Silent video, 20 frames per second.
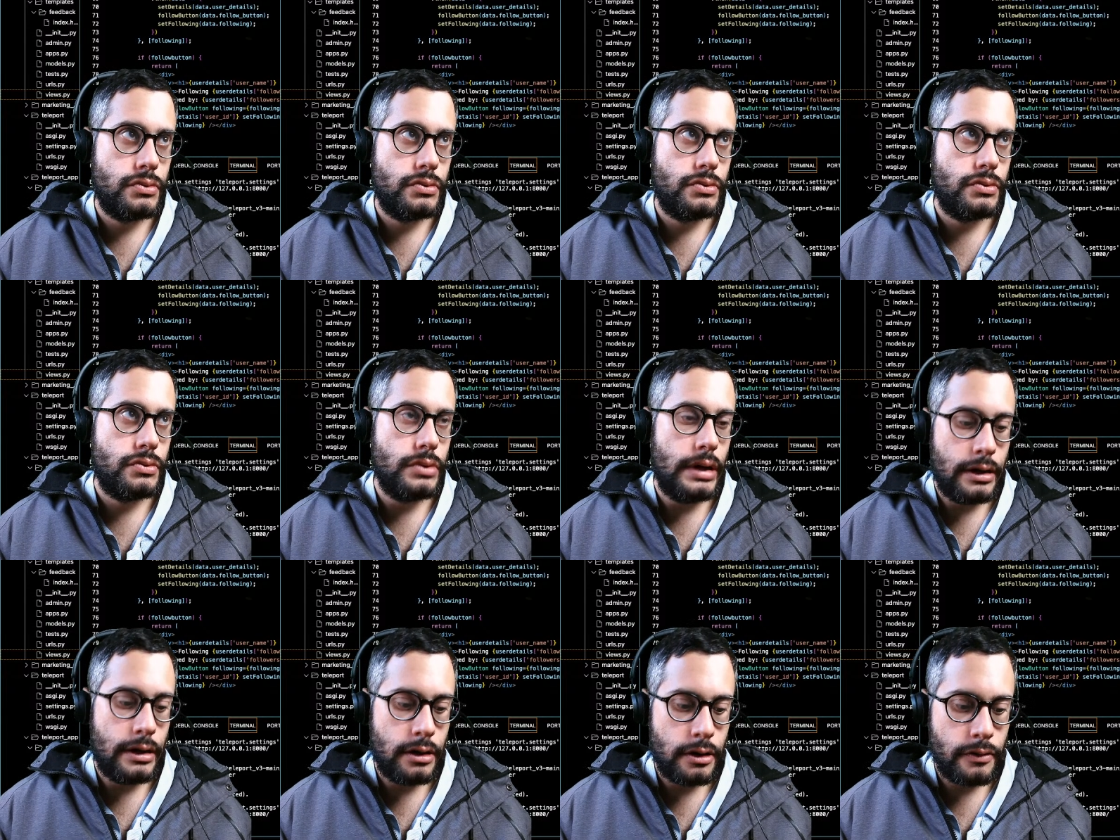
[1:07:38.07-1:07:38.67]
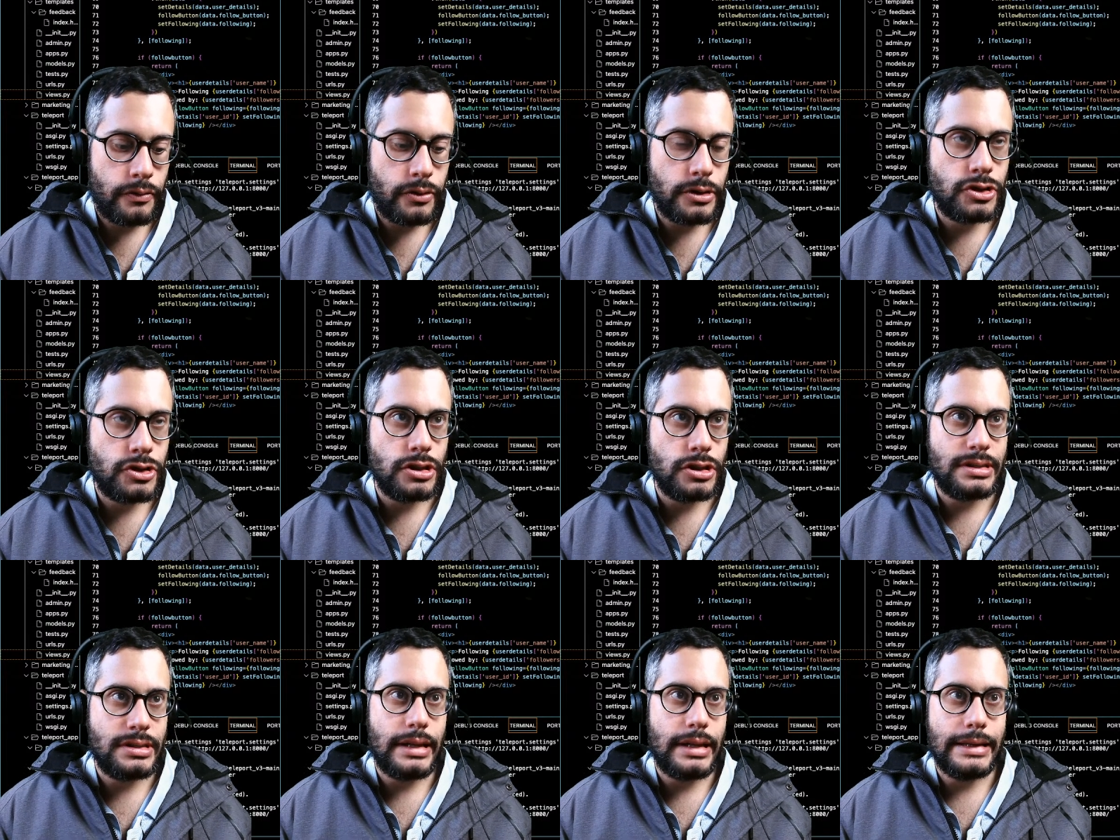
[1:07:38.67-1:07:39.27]
I don't know if we're
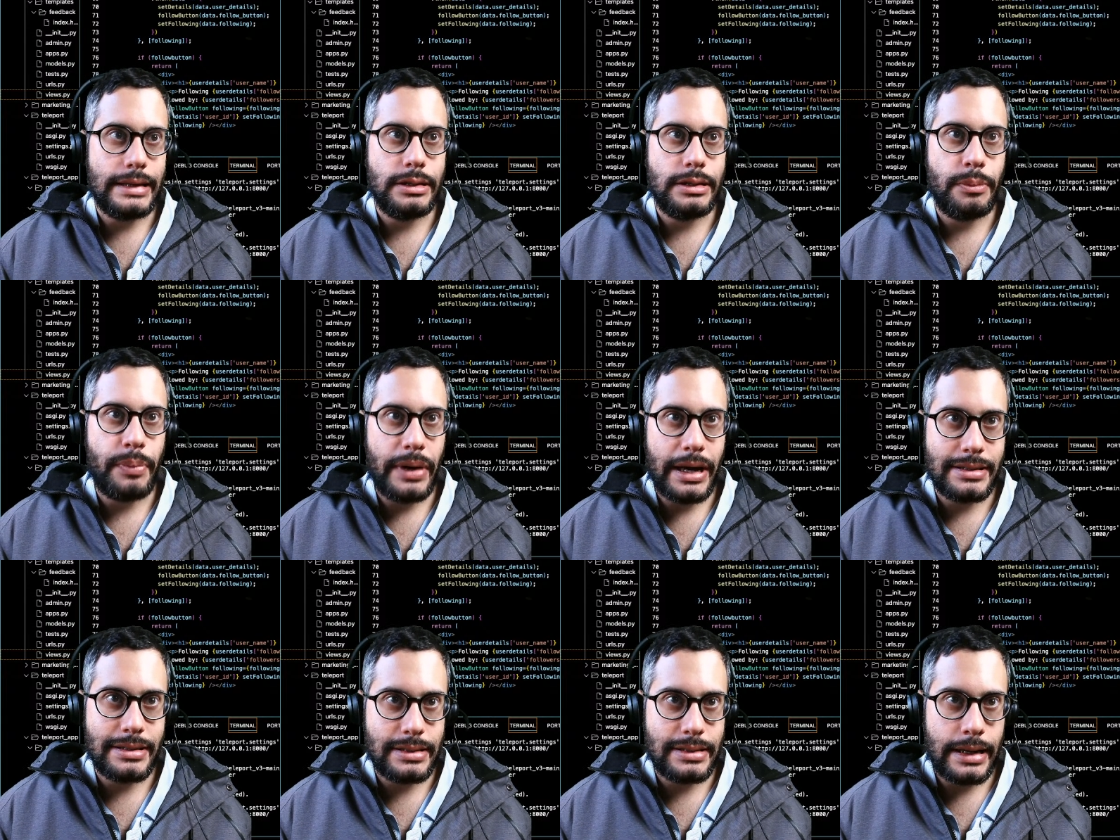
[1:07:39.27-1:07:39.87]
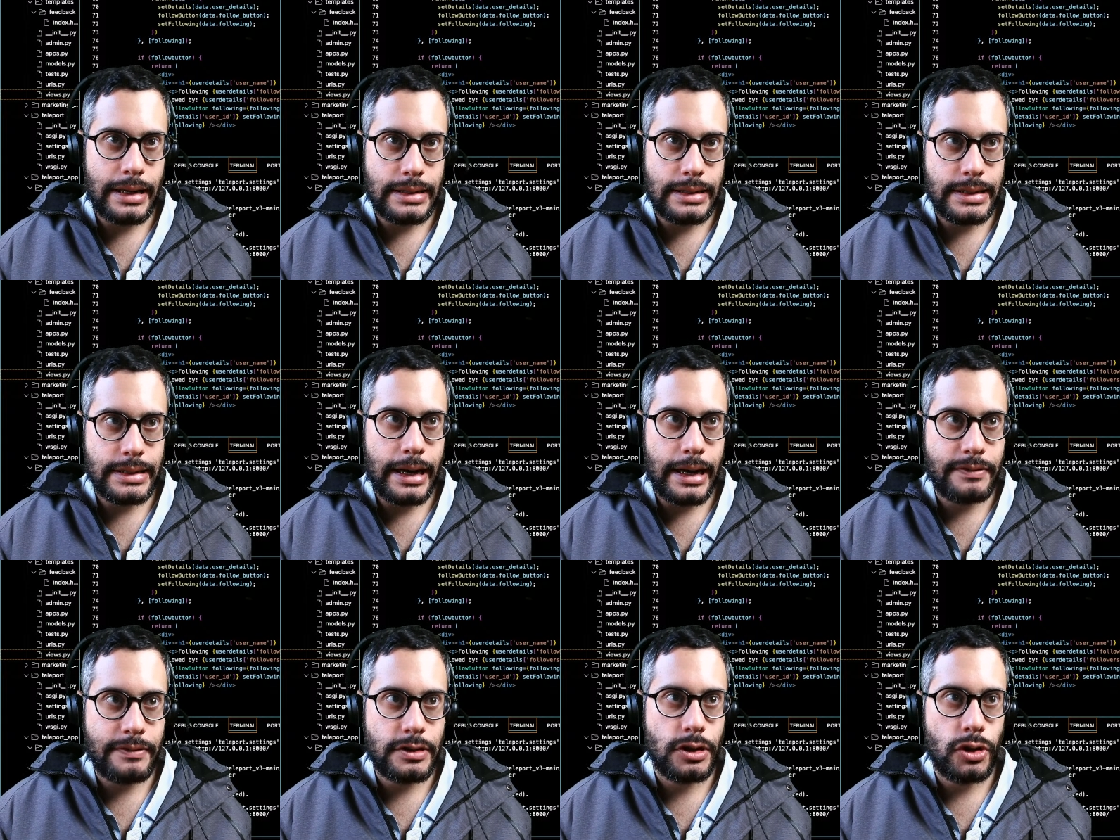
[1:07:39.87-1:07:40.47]
just allowed to pass an ID. I
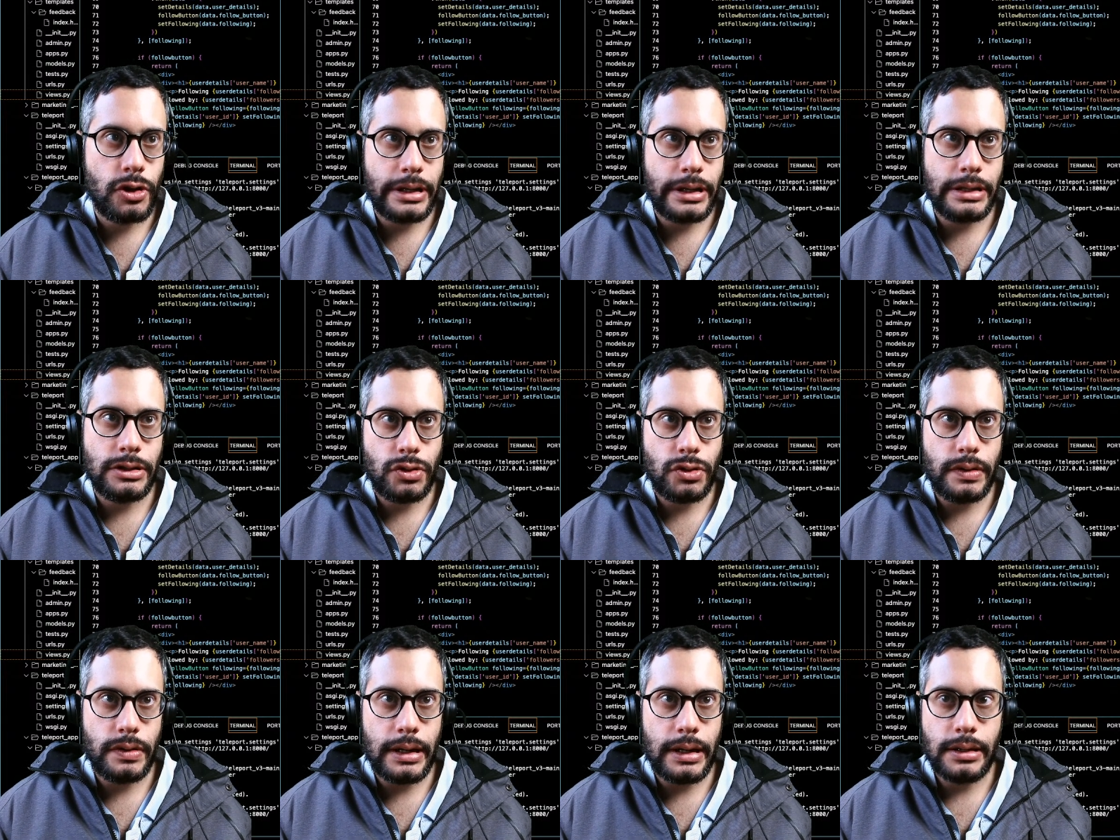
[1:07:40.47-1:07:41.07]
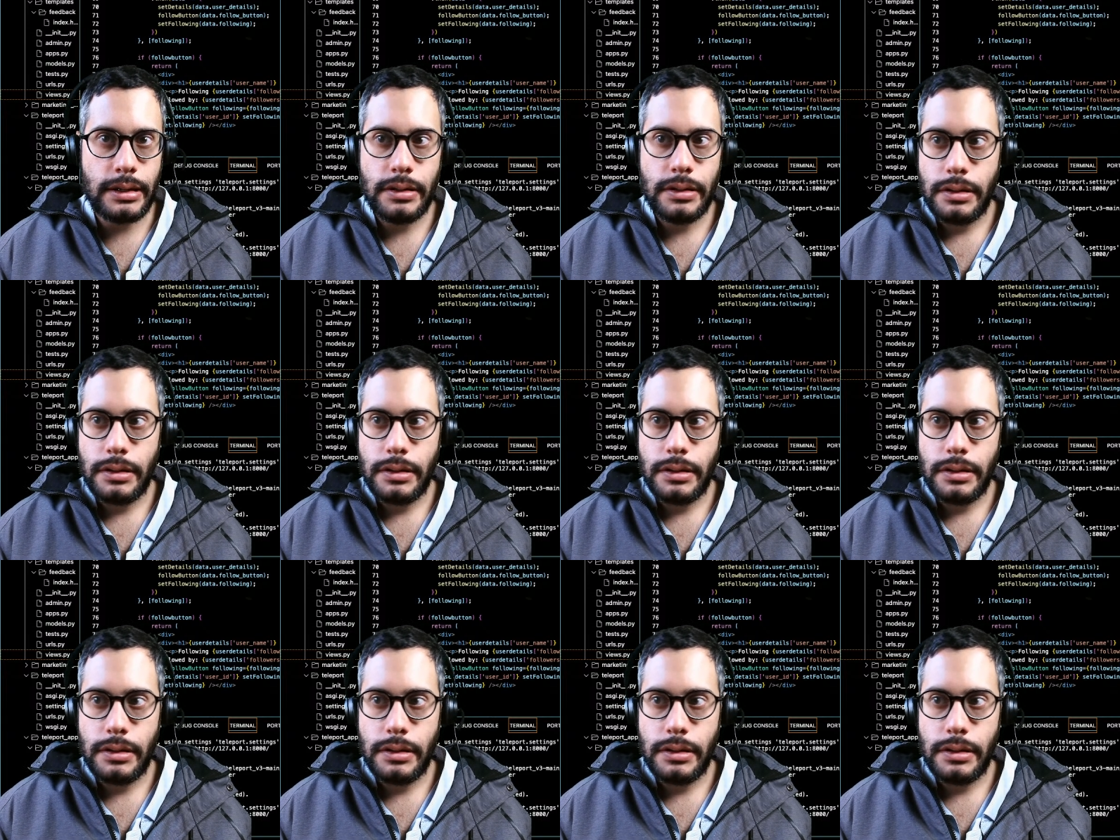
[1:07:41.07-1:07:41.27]
have to look into that.